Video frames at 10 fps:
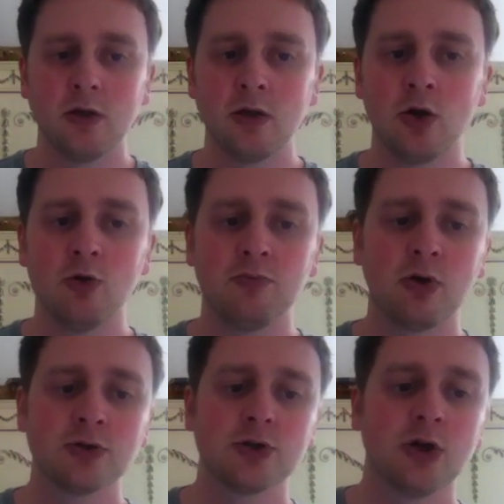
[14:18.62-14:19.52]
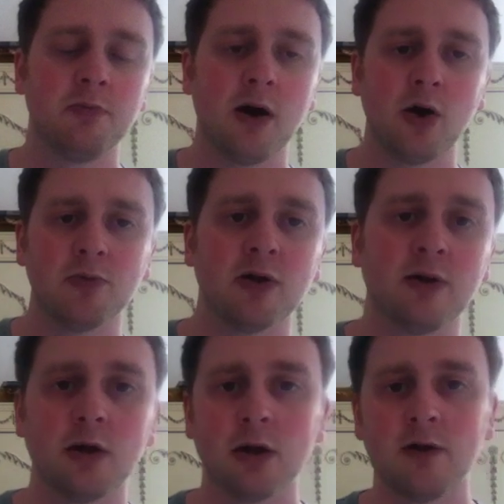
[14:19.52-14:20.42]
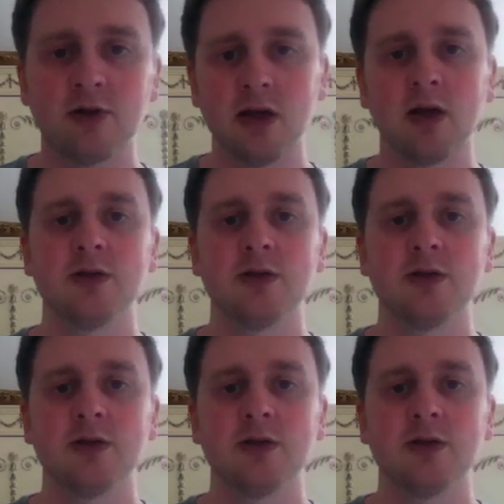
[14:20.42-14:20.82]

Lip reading: You know, Proksa's got power, but I think Golovkin